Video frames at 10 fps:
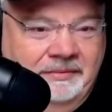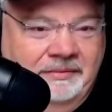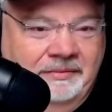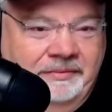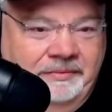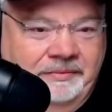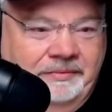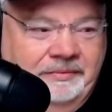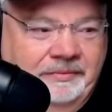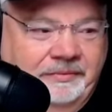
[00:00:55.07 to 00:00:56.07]

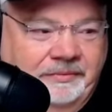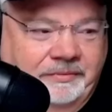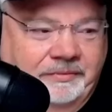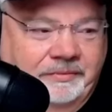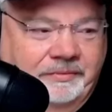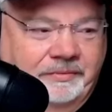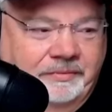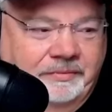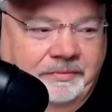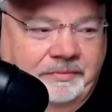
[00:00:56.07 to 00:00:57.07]

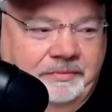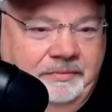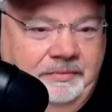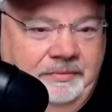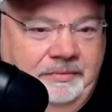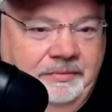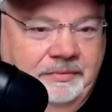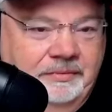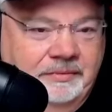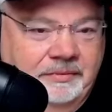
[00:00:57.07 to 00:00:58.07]

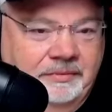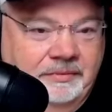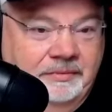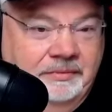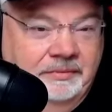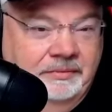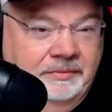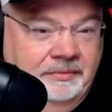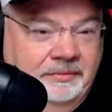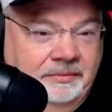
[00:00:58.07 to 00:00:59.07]

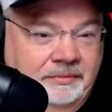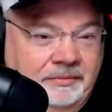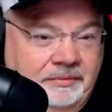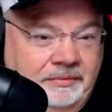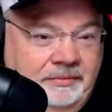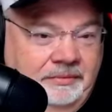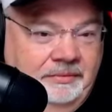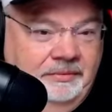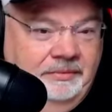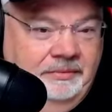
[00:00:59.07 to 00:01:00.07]
(silent)